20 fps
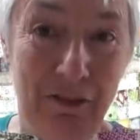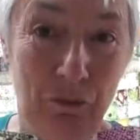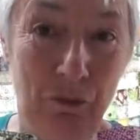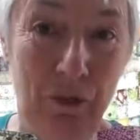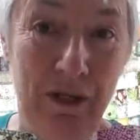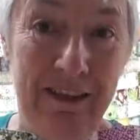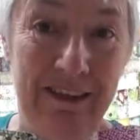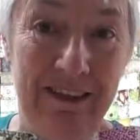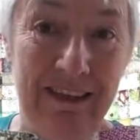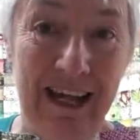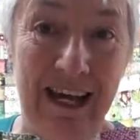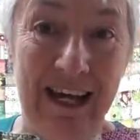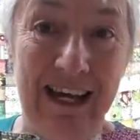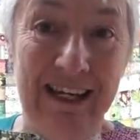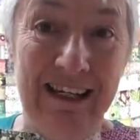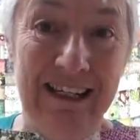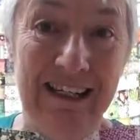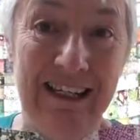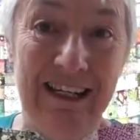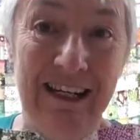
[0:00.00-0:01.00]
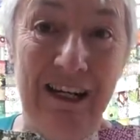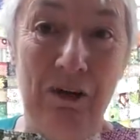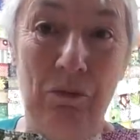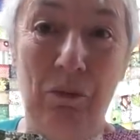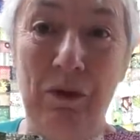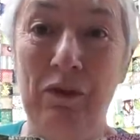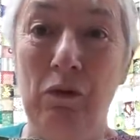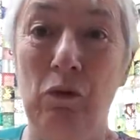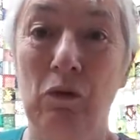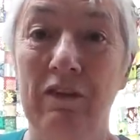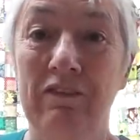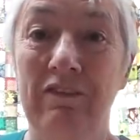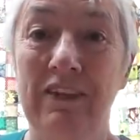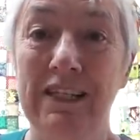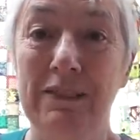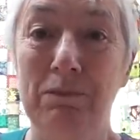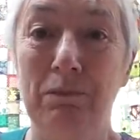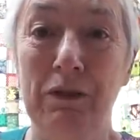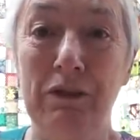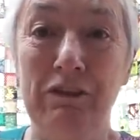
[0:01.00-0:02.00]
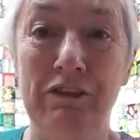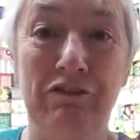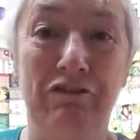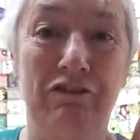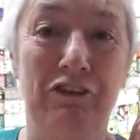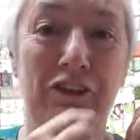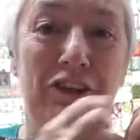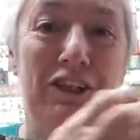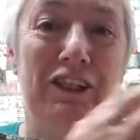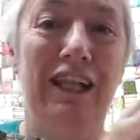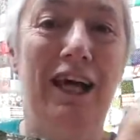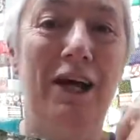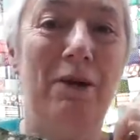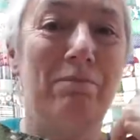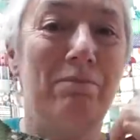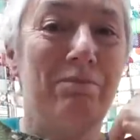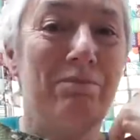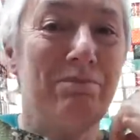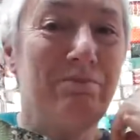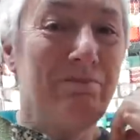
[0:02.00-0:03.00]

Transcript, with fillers: with uh, with all of this beautiful um,